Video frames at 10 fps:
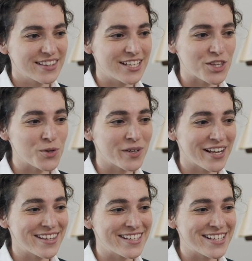The other one,
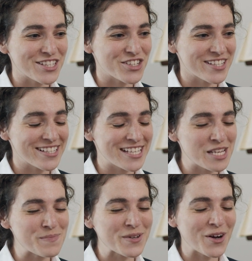I think, is just
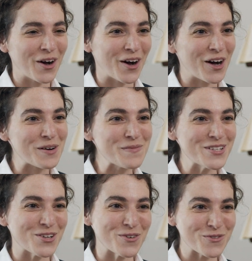keep
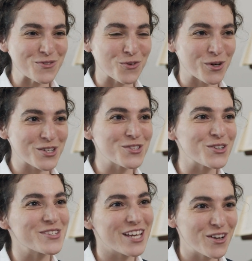calm. Don't force
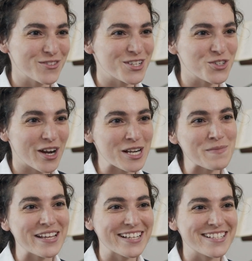yourself to try to
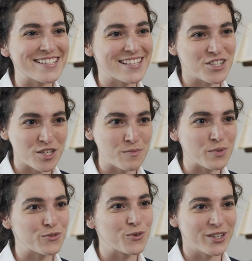make a decision
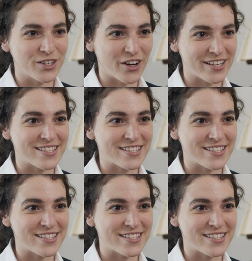before God